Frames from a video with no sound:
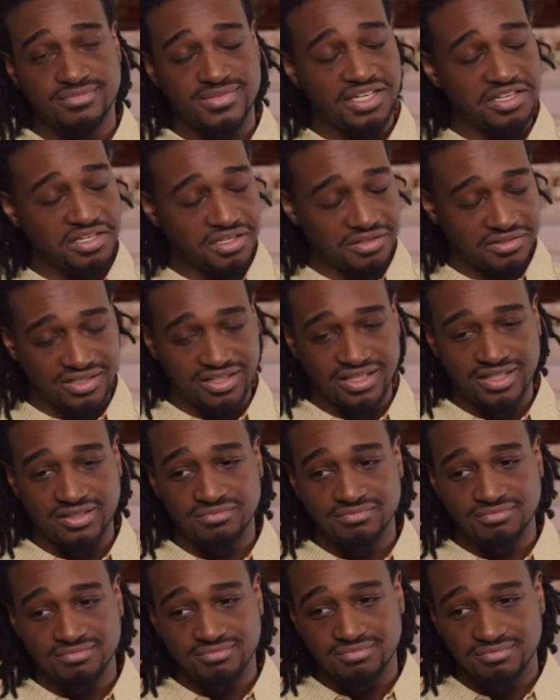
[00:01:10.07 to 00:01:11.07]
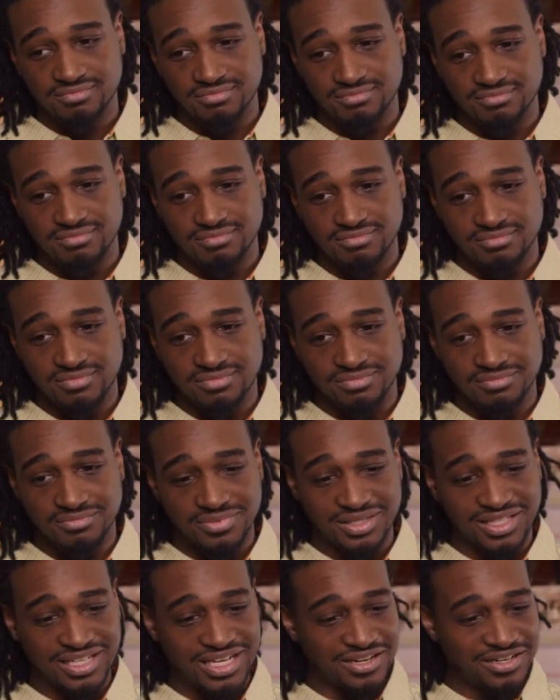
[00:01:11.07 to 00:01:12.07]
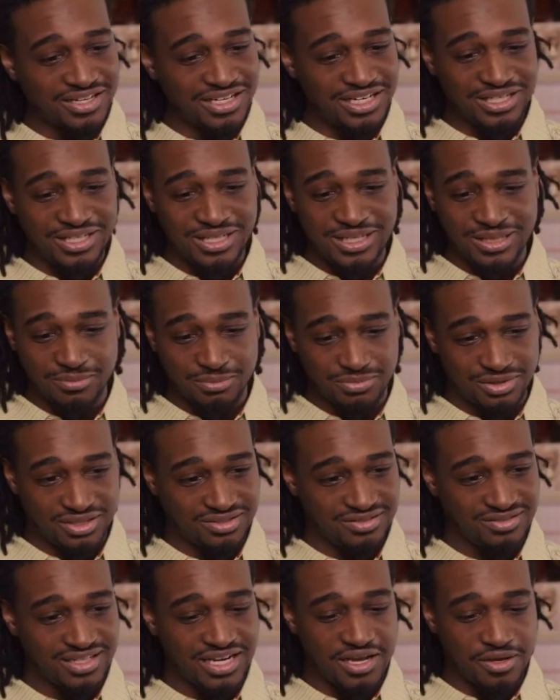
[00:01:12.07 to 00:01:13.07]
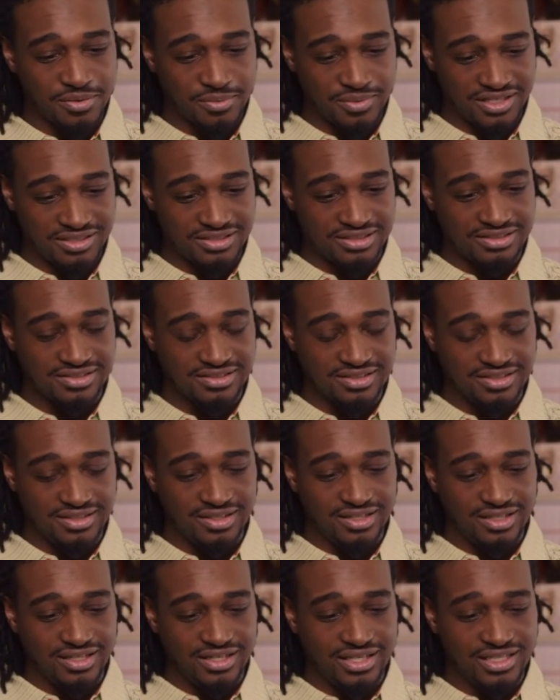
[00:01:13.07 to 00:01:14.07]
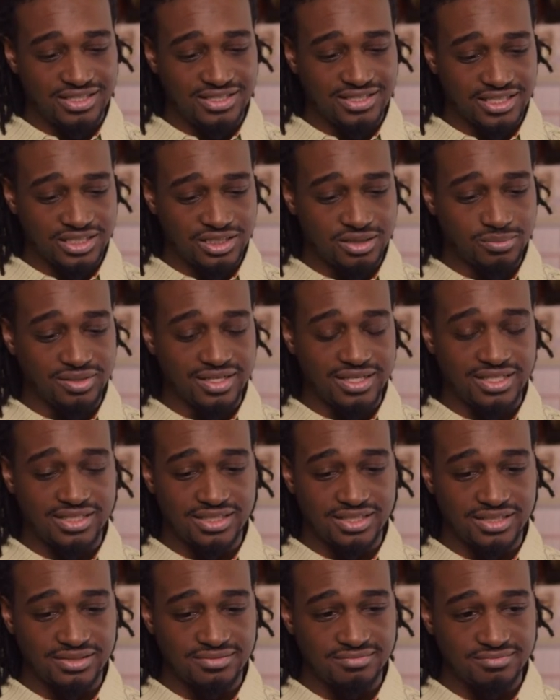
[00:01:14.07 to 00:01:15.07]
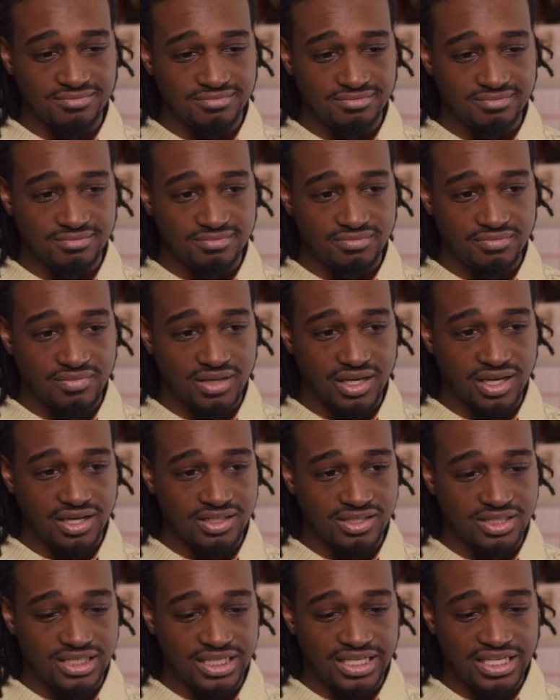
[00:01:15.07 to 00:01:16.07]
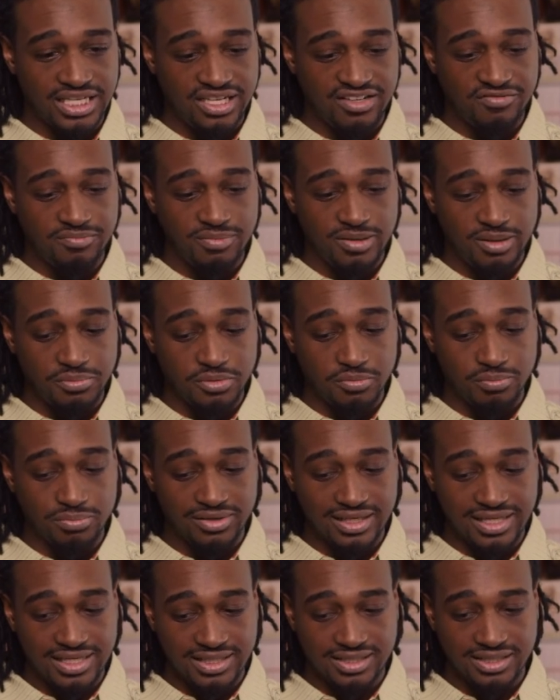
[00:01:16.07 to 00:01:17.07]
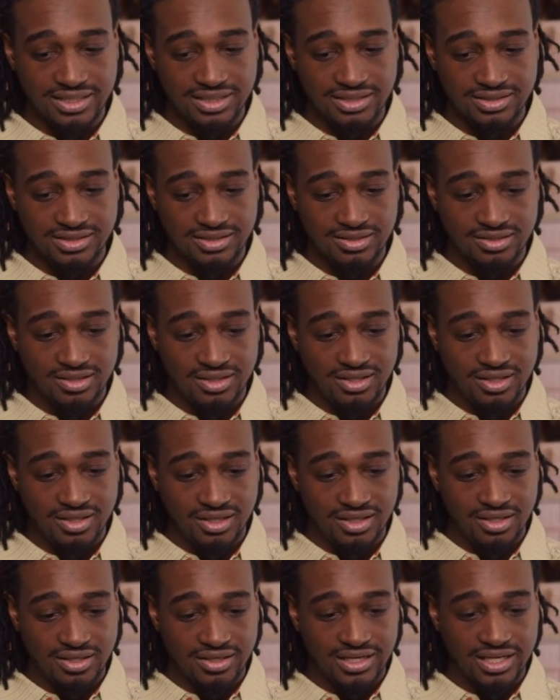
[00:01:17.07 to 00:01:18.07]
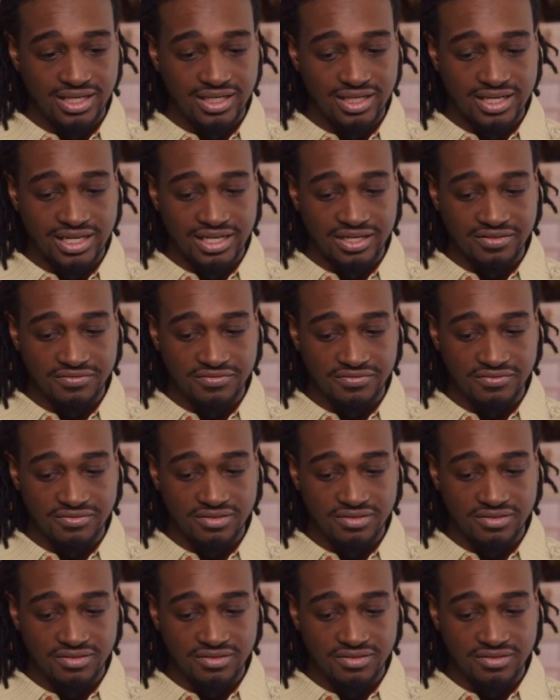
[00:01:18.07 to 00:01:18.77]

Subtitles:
healthy, without any limbs, ailments. It's such a blessing. And to give people blessings in life